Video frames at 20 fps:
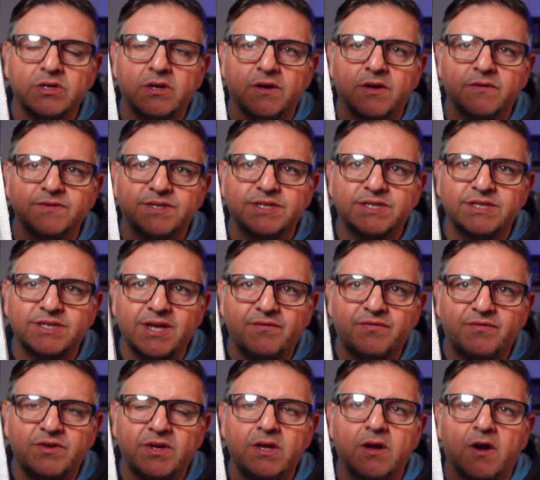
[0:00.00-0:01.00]
of
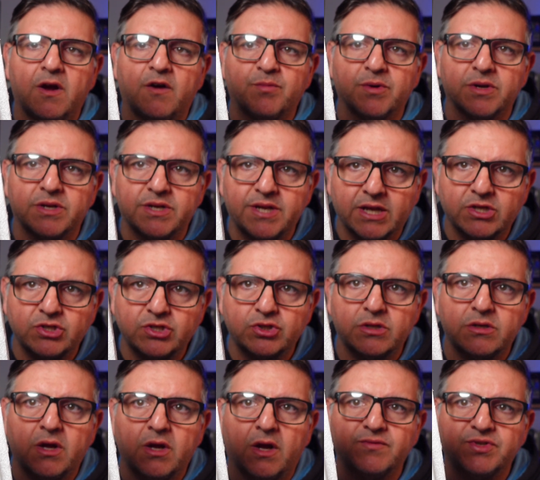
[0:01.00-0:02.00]
safety, of
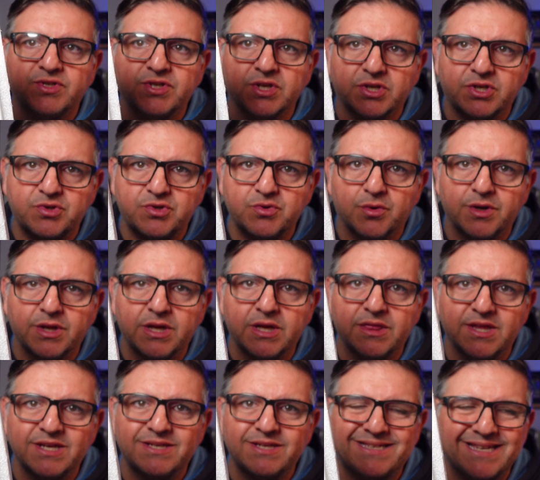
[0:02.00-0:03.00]
protection, of security.
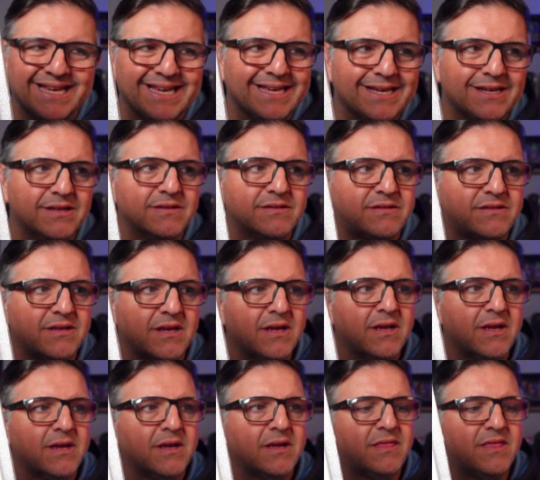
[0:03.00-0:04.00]
This is
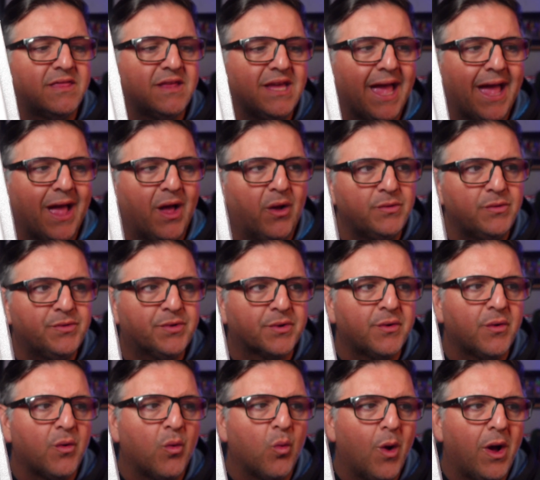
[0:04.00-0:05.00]
the
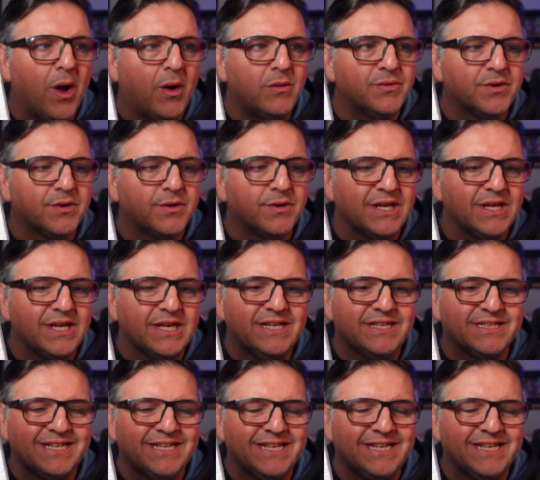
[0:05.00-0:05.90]
Elder Welder Easy